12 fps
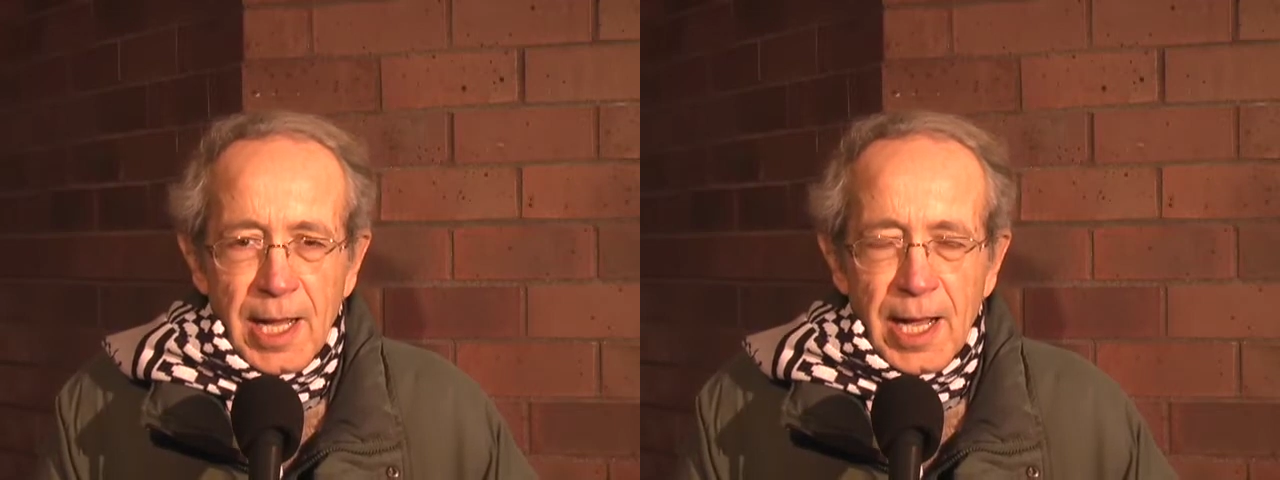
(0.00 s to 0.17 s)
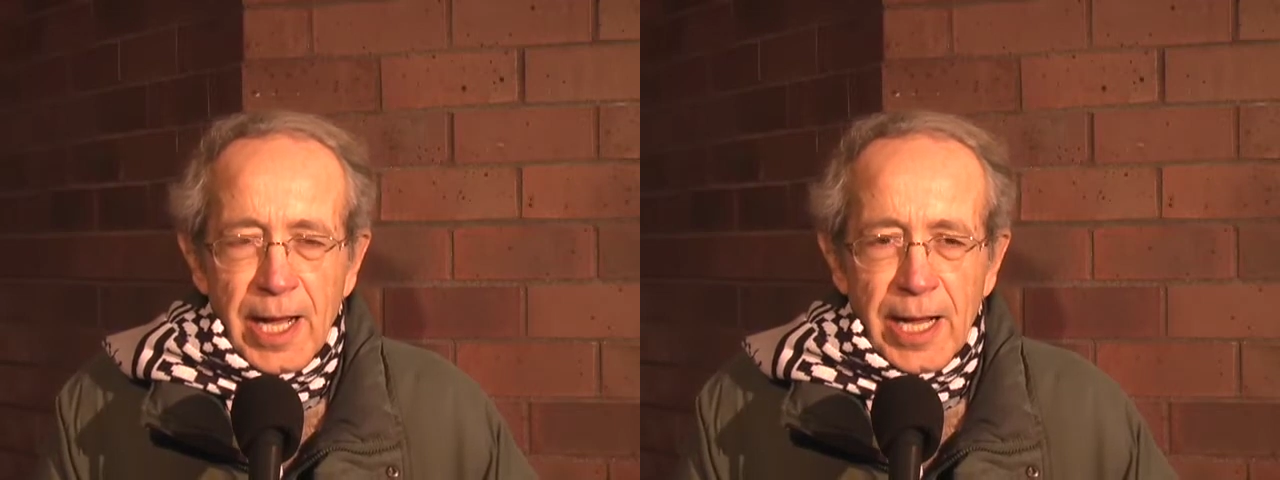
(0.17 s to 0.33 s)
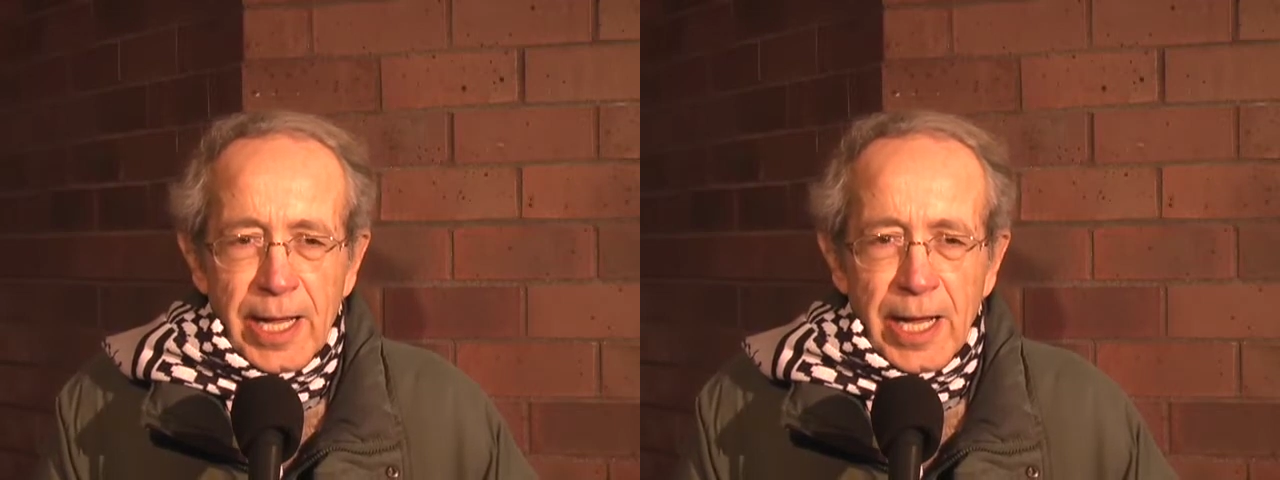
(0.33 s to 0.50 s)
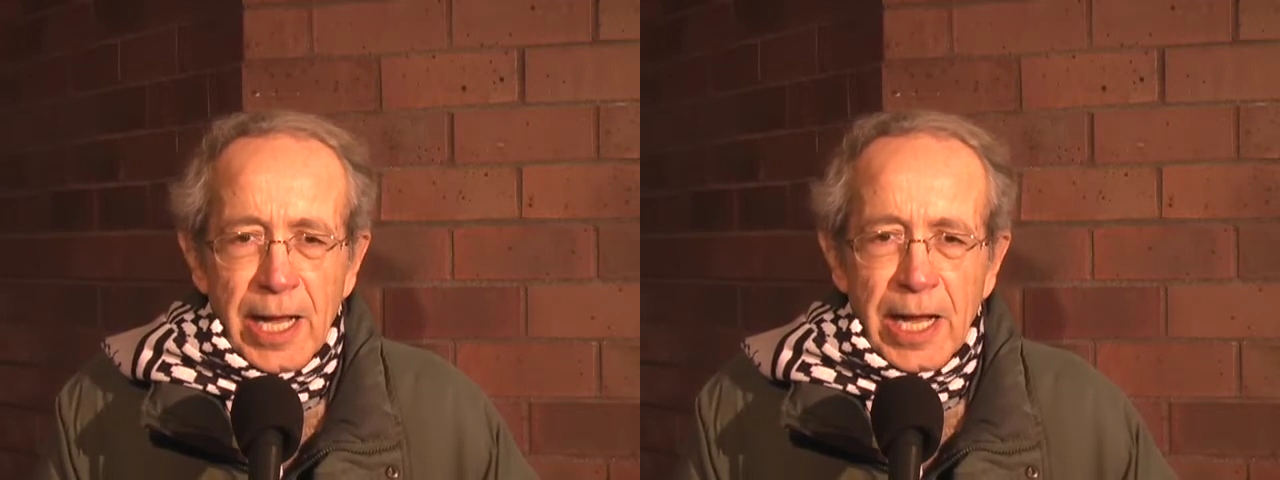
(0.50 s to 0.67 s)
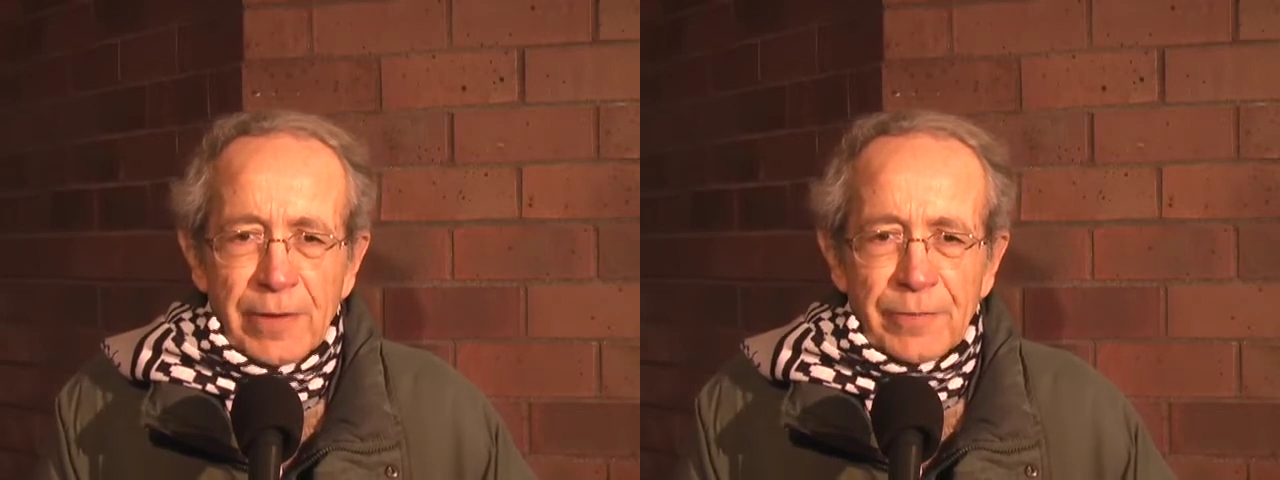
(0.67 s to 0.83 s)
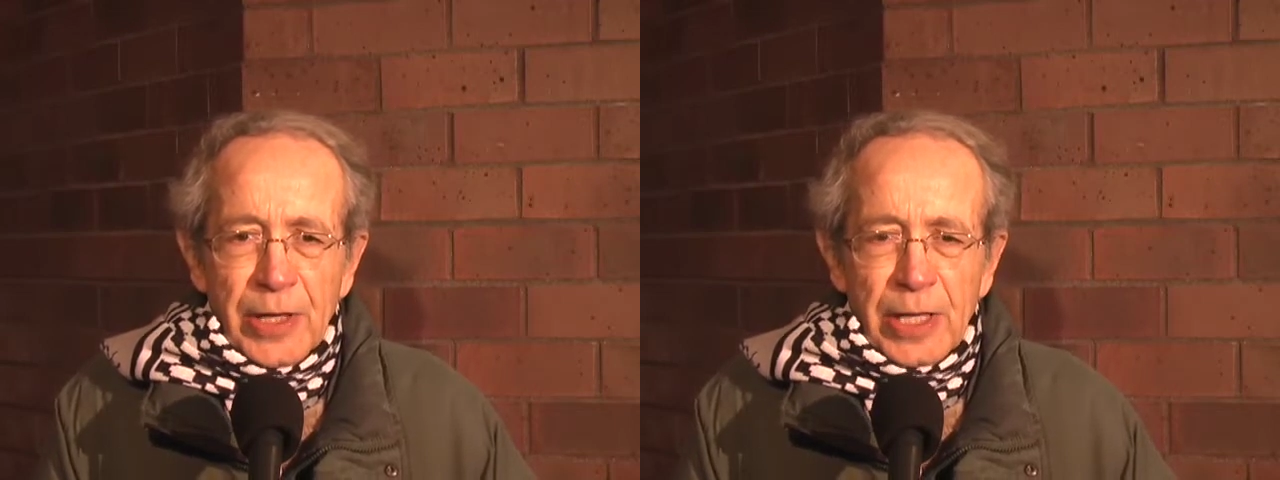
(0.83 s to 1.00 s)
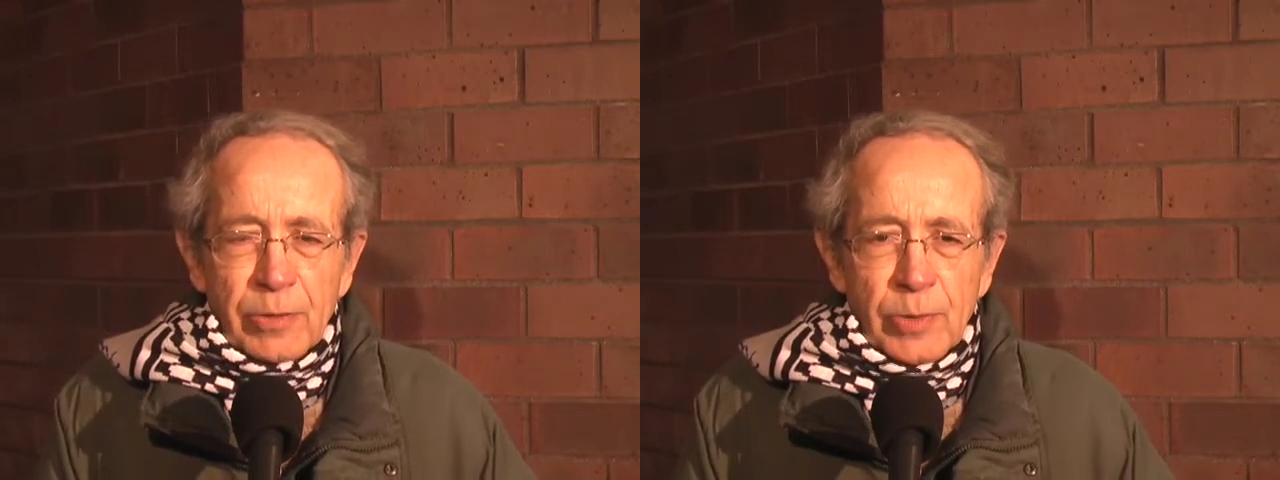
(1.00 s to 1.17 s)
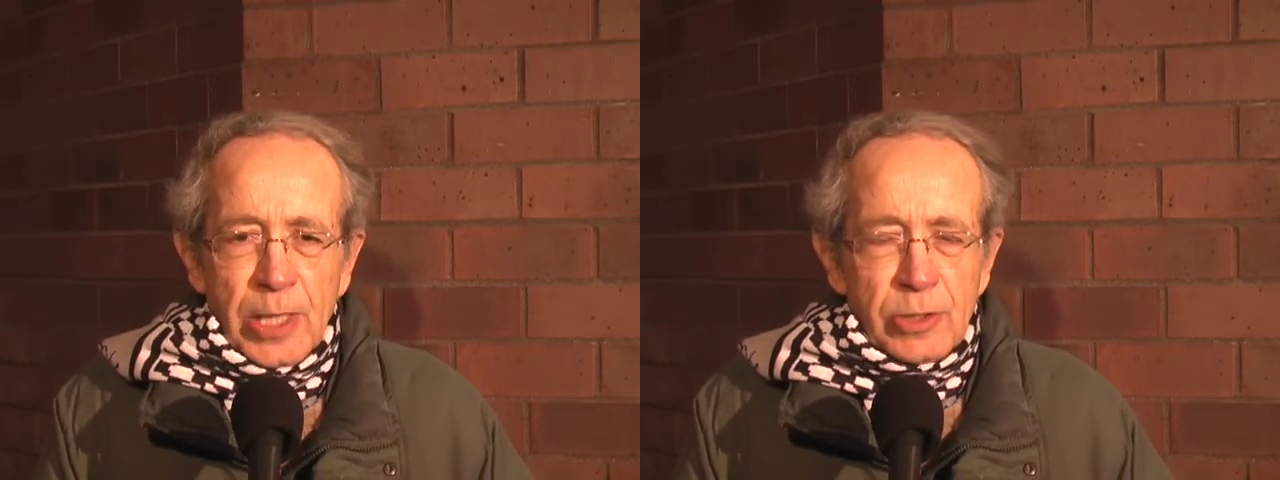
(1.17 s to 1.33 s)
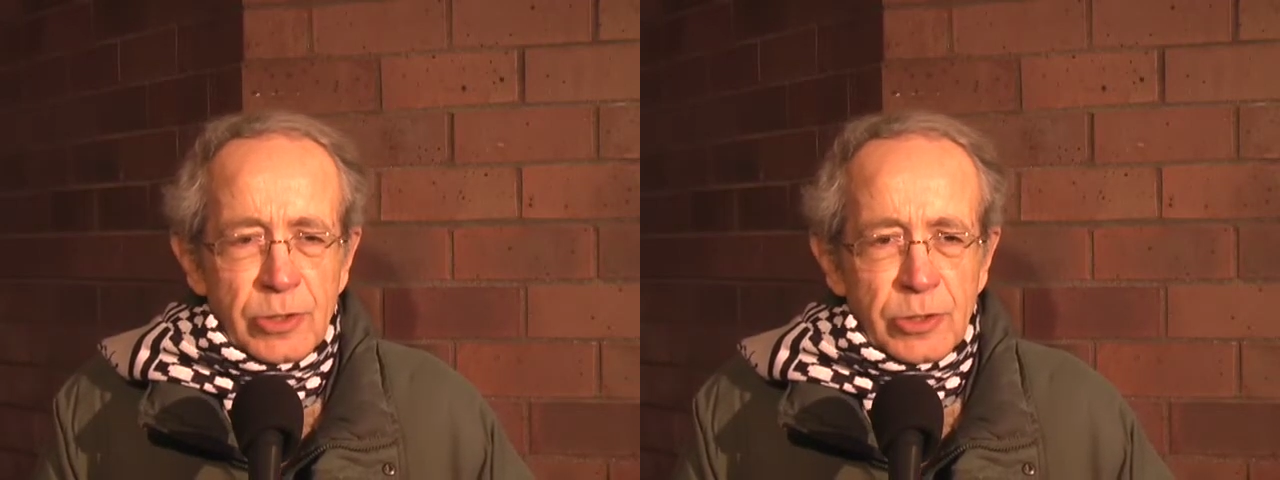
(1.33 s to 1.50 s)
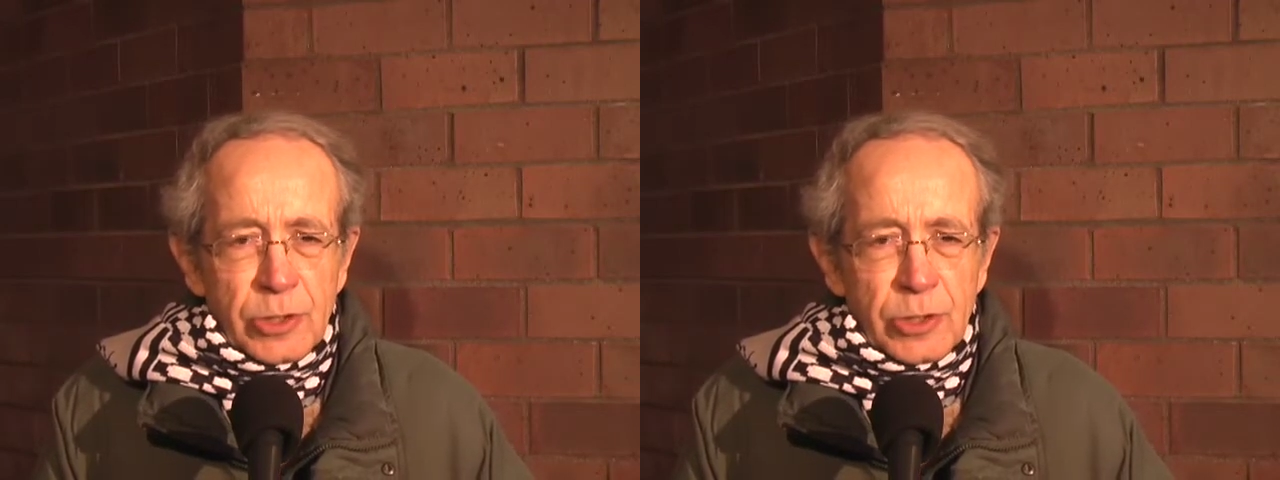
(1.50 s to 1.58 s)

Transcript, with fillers: I have a radio